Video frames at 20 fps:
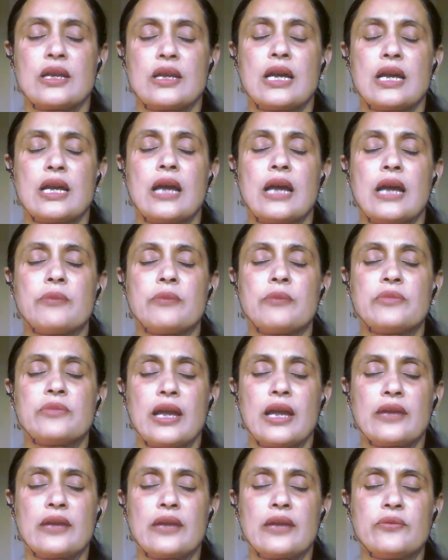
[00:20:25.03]
I'm
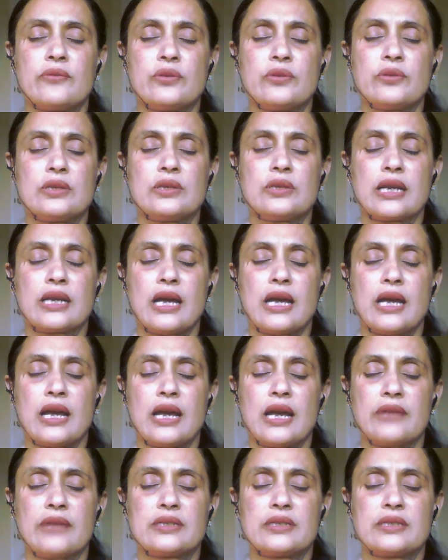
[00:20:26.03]
thankful that I
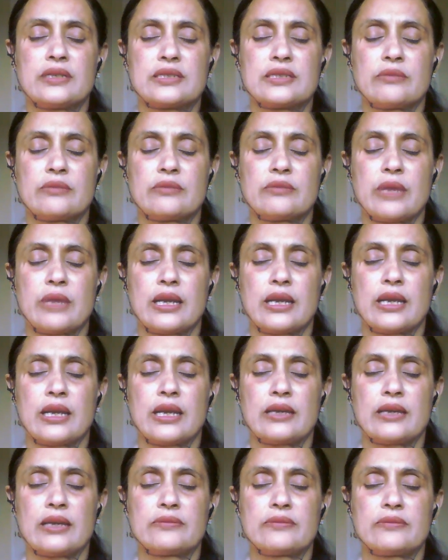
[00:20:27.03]
have this in my life.